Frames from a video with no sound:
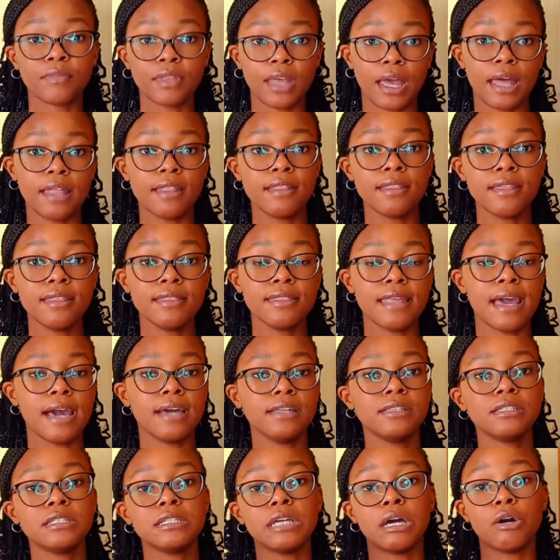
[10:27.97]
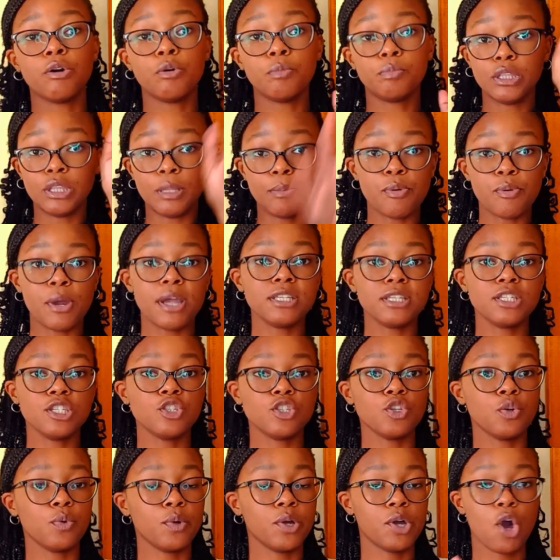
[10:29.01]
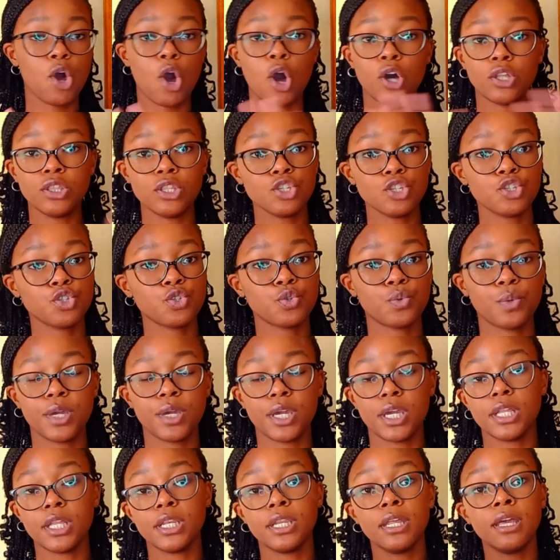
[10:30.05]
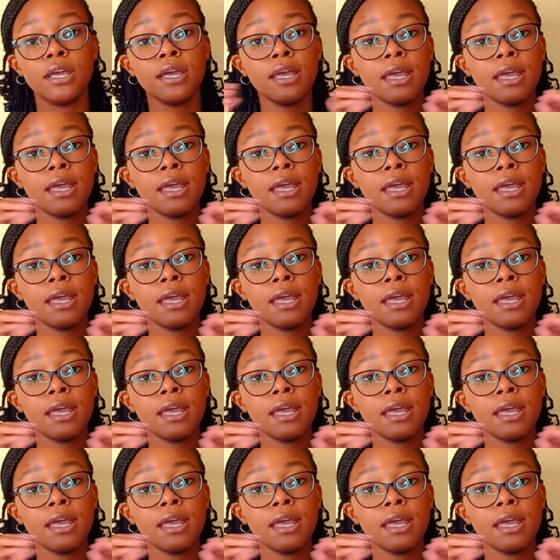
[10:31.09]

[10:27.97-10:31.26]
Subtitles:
Other than that, the prices are on the screen.